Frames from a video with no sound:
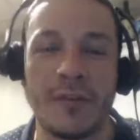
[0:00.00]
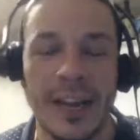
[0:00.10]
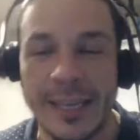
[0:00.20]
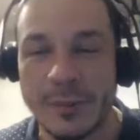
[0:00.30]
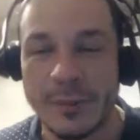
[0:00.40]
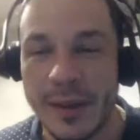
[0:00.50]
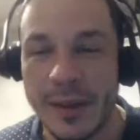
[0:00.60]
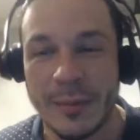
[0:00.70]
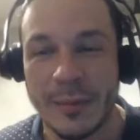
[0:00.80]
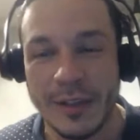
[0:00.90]
And I keep
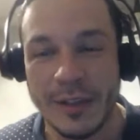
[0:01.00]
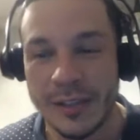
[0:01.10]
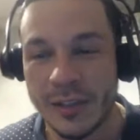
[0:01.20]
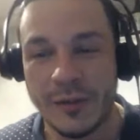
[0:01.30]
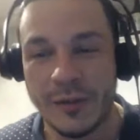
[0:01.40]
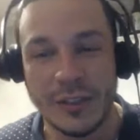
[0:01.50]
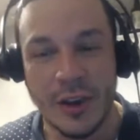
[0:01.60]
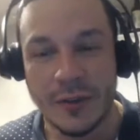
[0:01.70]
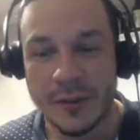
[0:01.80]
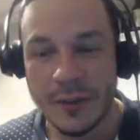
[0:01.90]
smelling it. I'm like, that's off. That's
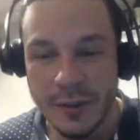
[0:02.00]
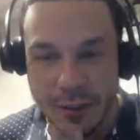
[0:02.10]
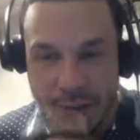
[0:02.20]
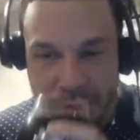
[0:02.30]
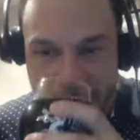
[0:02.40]
off. Drink.